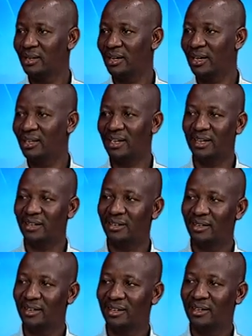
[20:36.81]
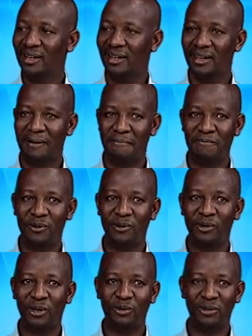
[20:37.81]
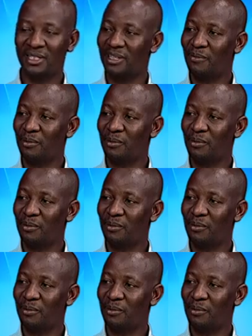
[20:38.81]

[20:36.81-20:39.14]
and then you go into the same.